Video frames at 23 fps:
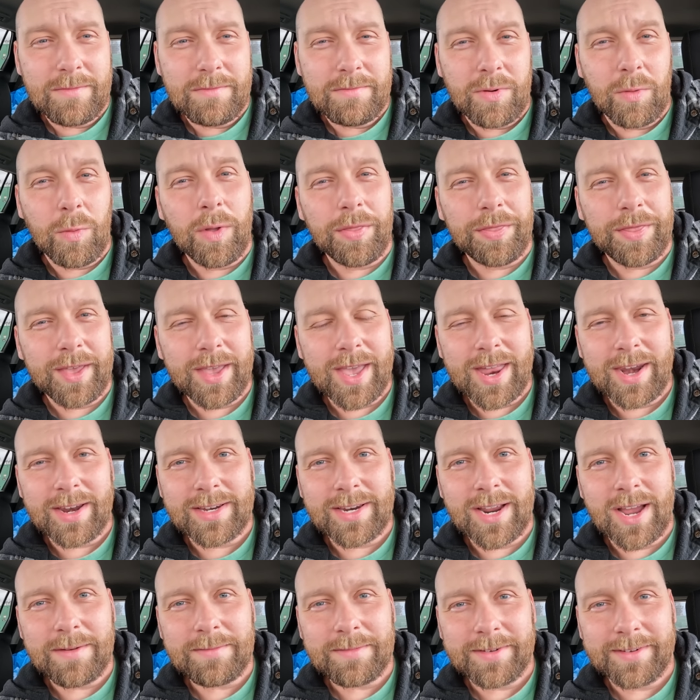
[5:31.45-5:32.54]
But one thing at a
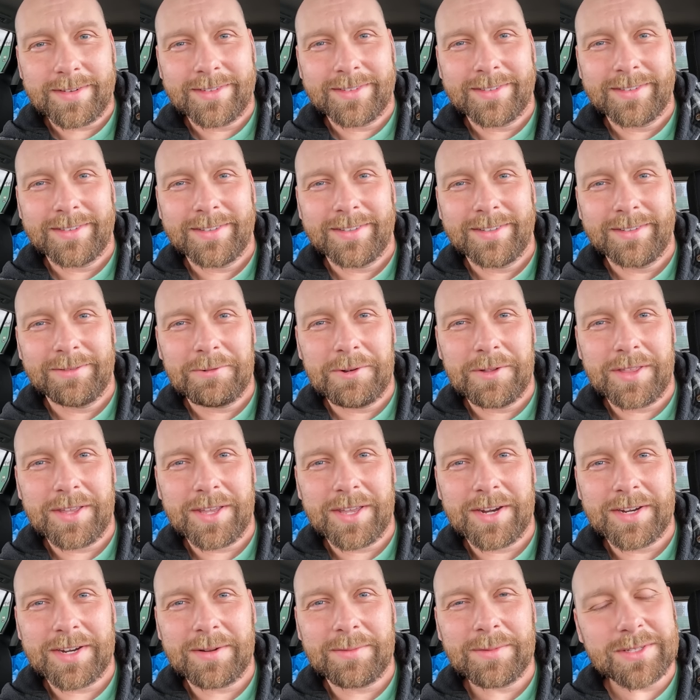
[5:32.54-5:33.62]
time. One thing
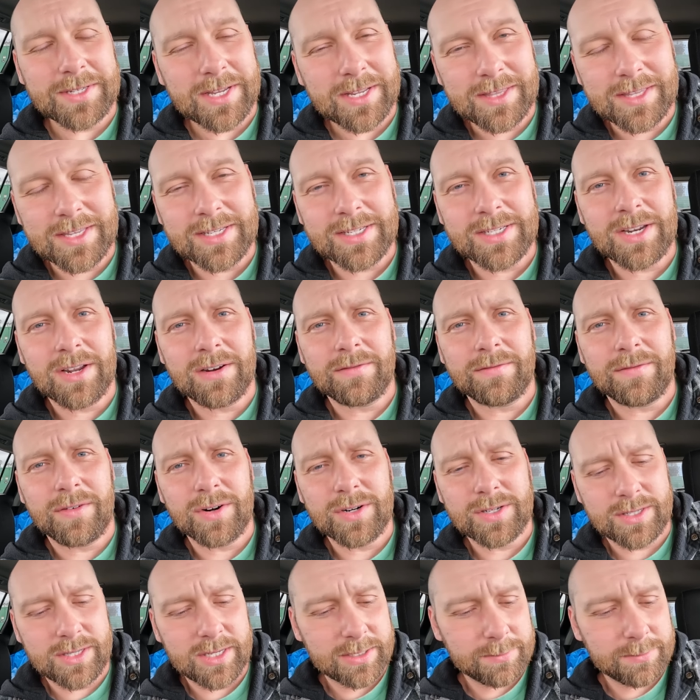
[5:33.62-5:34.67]
at a time. Let's get this done first.